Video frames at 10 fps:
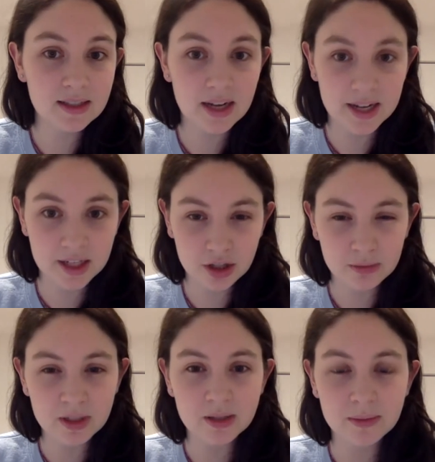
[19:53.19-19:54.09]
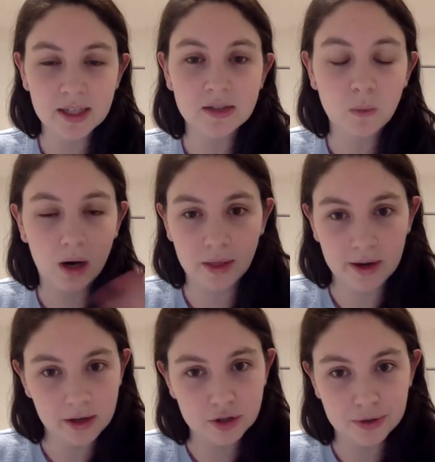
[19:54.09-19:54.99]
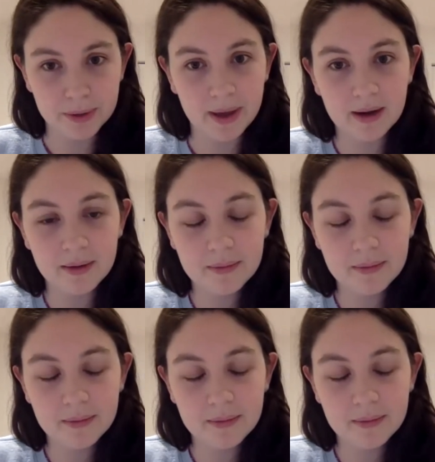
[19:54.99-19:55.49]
And I assume this means while they're in treatment.